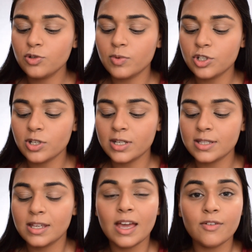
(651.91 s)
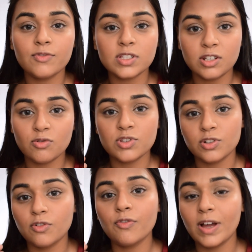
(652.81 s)
which is the
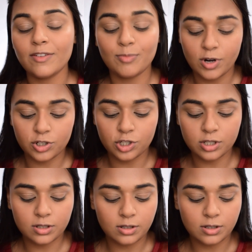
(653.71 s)
F005 brush,